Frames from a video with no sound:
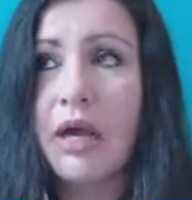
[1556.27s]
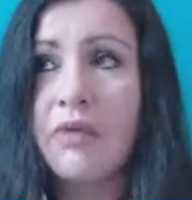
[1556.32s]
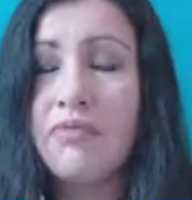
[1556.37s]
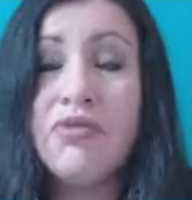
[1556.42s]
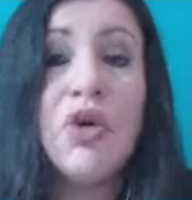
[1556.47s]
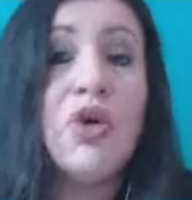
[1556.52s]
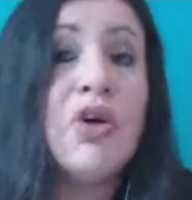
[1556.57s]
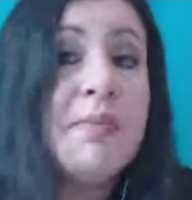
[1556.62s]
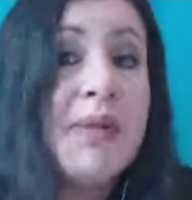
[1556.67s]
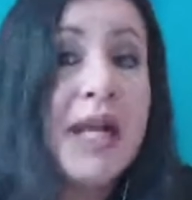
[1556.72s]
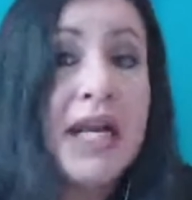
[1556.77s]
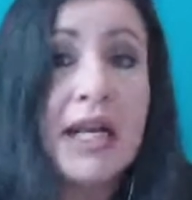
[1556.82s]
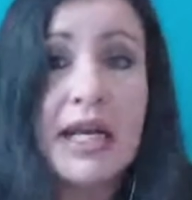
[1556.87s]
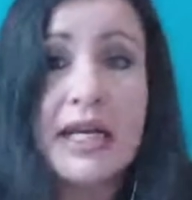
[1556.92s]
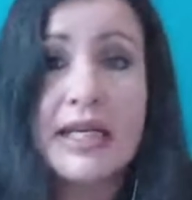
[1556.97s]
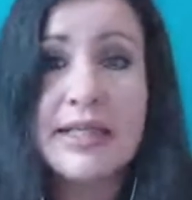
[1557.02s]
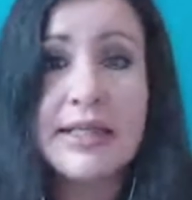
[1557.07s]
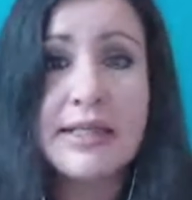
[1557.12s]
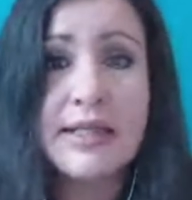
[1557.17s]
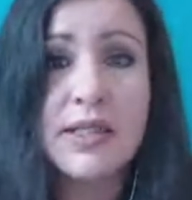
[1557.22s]

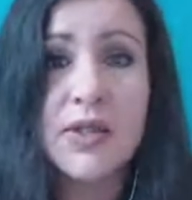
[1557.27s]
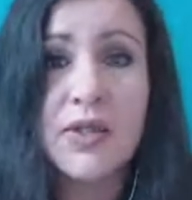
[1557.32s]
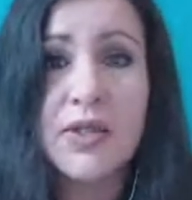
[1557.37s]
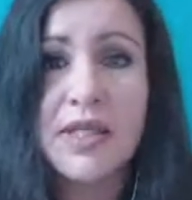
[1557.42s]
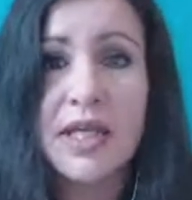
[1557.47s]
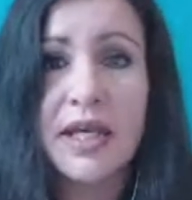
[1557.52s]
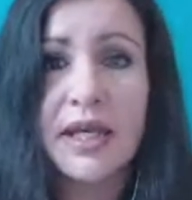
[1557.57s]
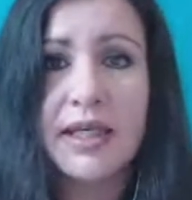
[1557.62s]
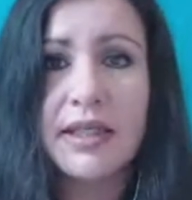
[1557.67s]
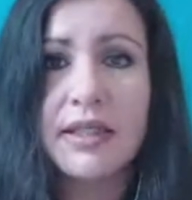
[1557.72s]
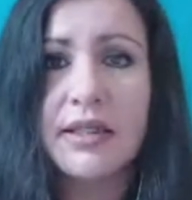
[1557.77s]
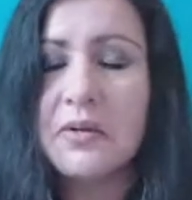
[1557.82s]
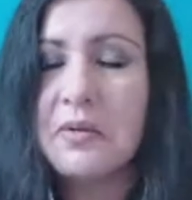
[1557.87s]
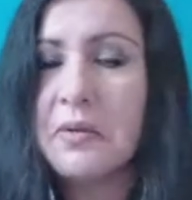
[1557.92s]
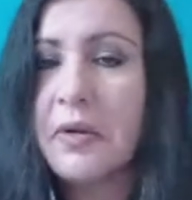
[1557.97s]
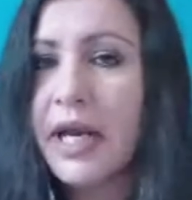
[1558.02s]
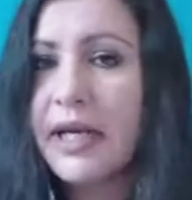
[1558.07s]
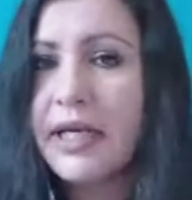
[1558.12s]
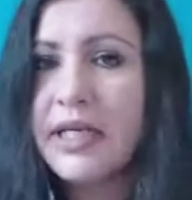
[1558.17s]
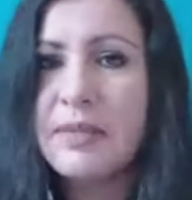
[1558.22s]
normalized in society,
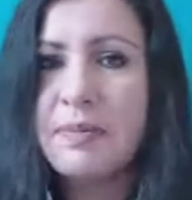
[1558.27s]
right?